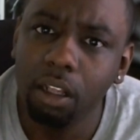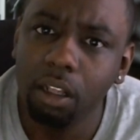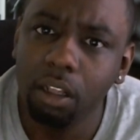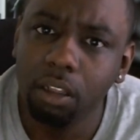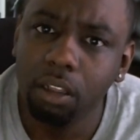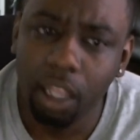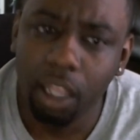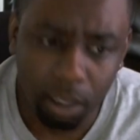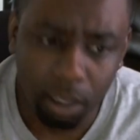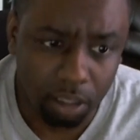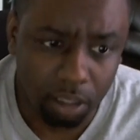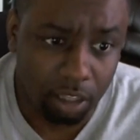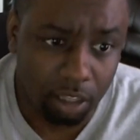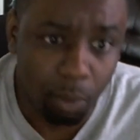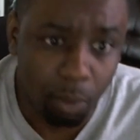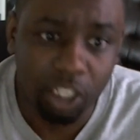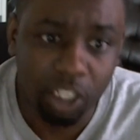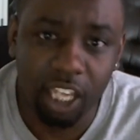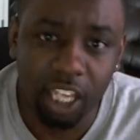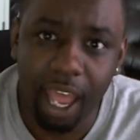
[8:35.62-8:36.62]
They
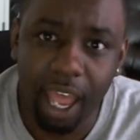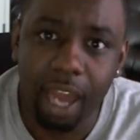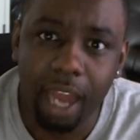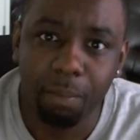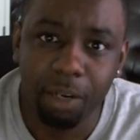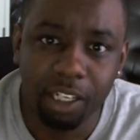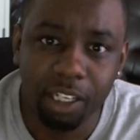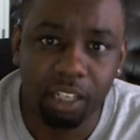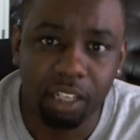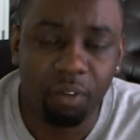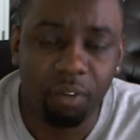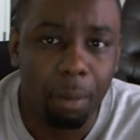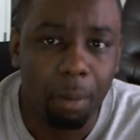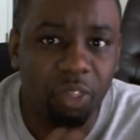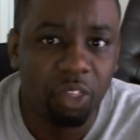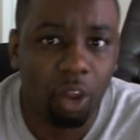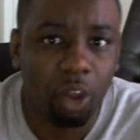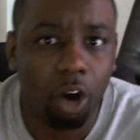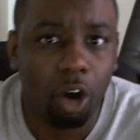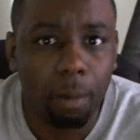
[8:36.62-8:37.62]
wish they had them. This is from a
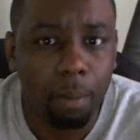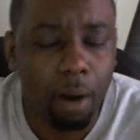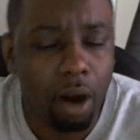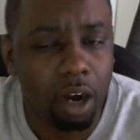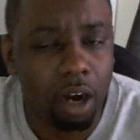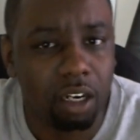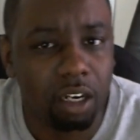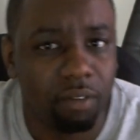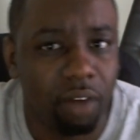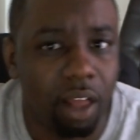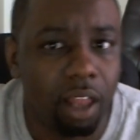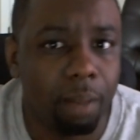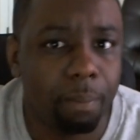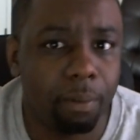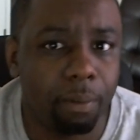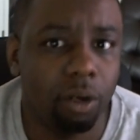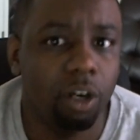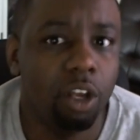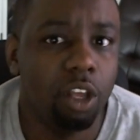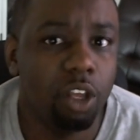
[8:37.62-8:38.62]
third-party
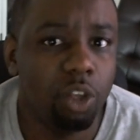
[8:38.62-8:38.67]
developer.